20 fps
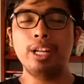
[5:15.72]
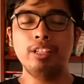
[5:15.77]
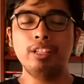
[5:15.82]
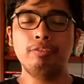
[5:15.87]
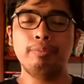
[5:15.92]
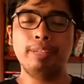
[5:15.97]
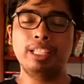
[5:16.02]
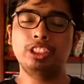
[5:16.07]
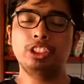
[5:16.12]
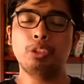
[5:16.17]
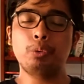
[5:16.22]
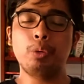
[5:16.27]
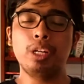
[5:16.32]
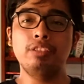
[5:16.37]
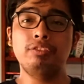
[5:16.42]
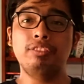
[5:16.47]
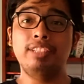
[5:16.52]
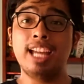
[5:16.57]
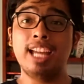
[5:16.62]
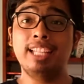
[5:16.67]
of
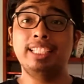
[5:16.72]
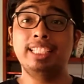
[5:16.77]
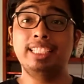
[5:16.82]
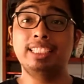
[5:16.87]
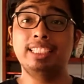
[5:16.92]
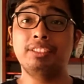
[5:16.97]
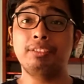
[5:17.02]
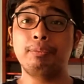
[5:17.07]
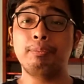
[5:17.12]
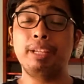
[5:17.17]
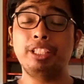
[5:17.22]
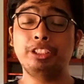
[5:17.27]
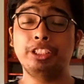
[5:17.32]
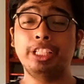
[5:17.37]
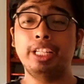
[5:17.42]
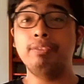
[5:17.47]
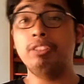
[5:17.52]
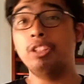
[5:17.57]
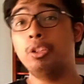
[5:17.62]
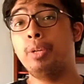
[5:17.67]
Daddy's major
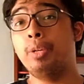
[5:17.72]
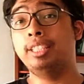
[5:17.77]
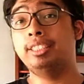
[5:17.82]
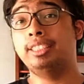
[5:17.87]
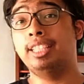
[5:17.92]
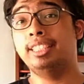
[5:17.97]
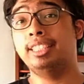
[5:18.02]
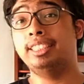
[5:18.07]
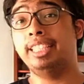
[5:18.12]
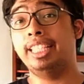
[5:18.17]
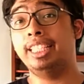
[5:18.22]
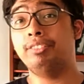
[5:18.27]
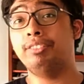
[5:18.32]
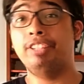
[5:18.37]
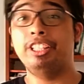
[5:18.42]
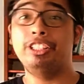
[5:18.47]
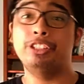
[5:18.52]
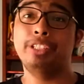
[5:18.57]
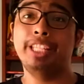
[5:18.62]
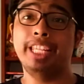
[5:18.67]
influences is
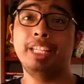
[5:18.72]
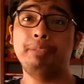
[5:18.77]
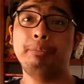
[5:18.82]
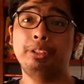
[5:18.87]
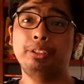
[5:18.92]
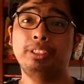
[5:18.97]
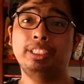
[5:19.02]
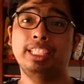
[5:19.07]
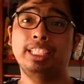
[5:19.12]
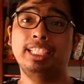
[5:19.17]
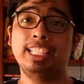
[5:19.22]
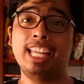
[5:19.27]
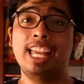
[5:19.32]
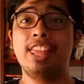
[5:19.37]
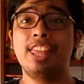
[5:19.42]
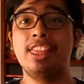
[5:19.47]
video game music, and